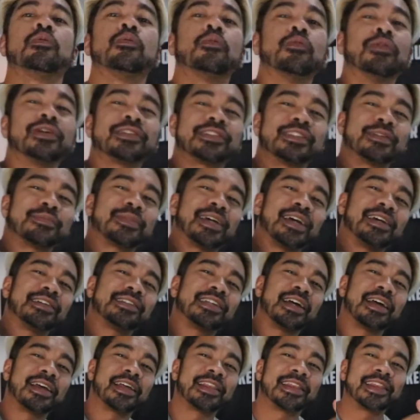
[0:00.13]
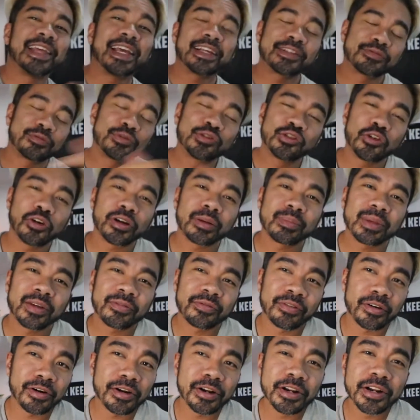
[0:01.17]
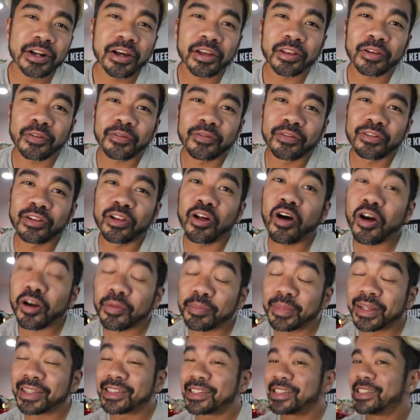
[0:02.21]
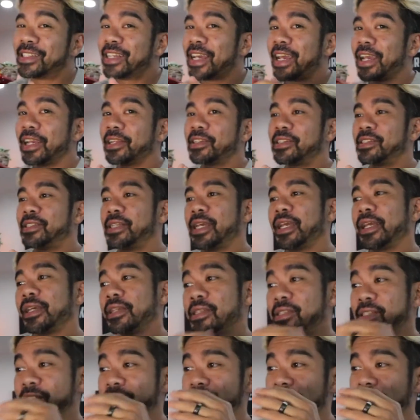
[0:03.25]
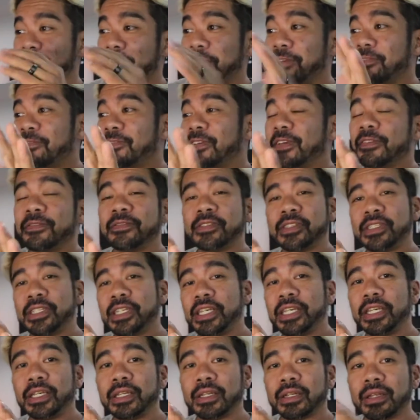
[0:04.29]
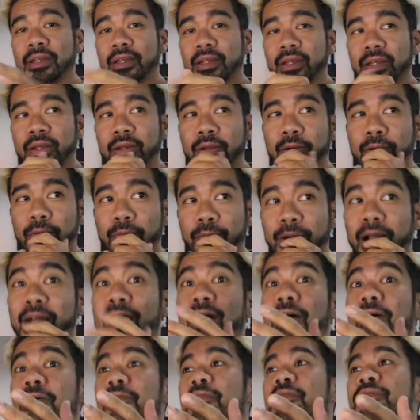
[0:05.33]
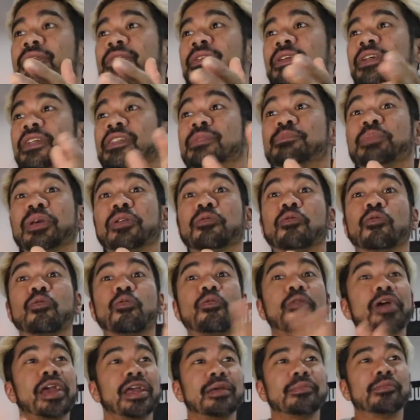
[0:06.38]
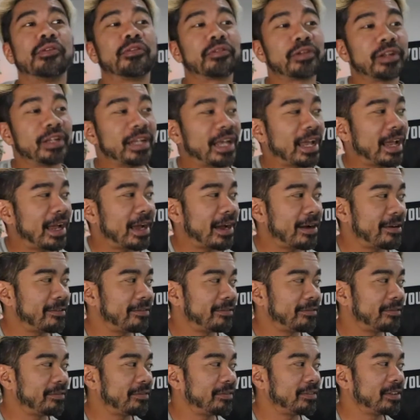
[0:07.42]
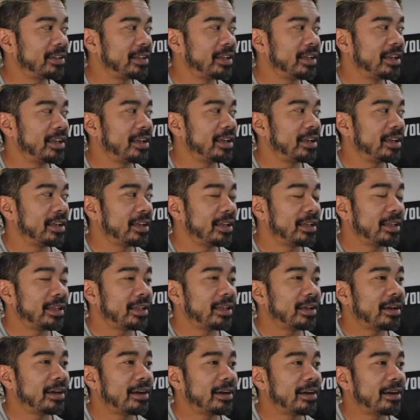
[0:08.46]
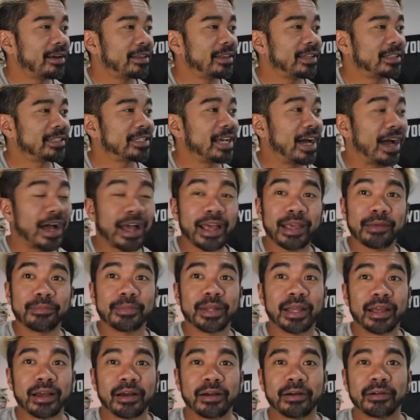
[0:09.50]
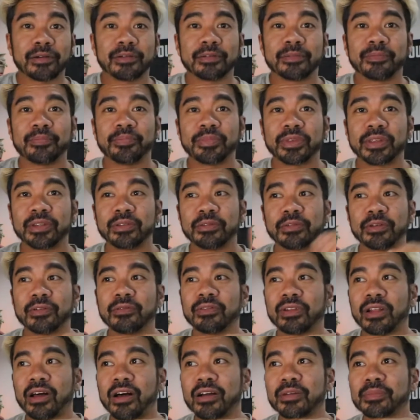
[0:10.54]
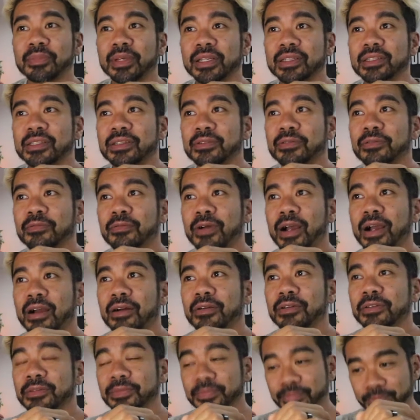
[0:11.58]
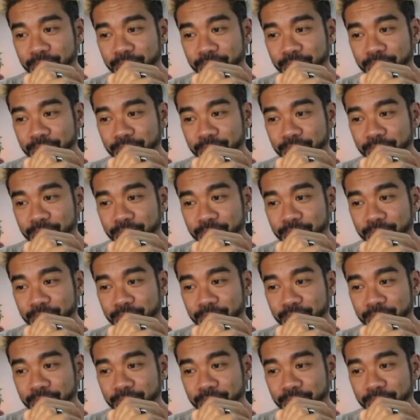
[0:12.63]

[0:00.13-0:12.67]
What's up guys? Thanks for joining me for another Vlogmas day. Today is day 15. Wow, it's been way more than half uh, the time now doing Vlogmas. Wow.